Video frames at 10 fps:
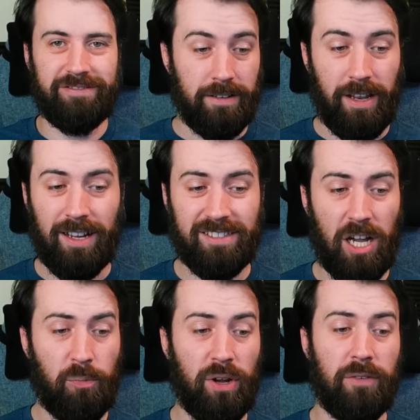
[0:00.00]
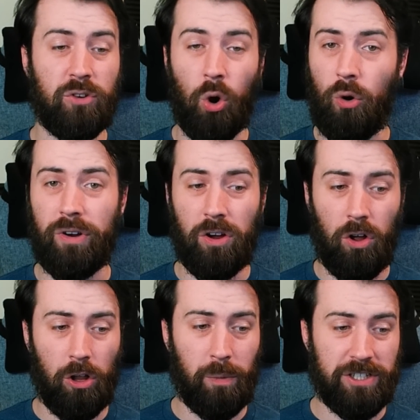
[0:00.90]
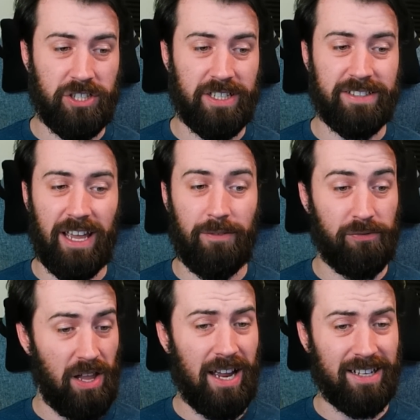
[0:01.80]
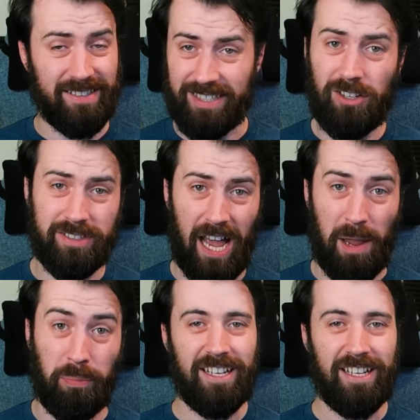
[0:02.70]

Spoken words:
Next up, we have Goriole, which is a flying steel type.